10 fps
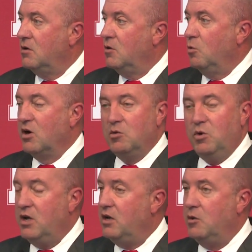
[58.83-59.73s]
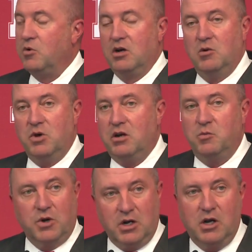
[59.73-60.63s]
We're going to win, and we're going to win,
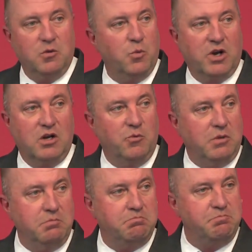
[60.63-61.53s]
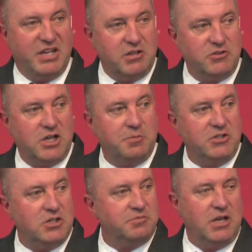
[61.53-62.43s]
and we're going to win Big Ten
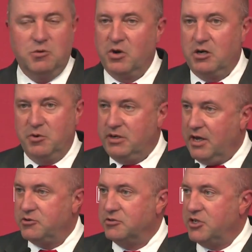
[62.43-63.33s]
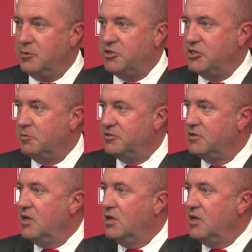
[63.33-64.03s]
championships, and we're going to win national championships.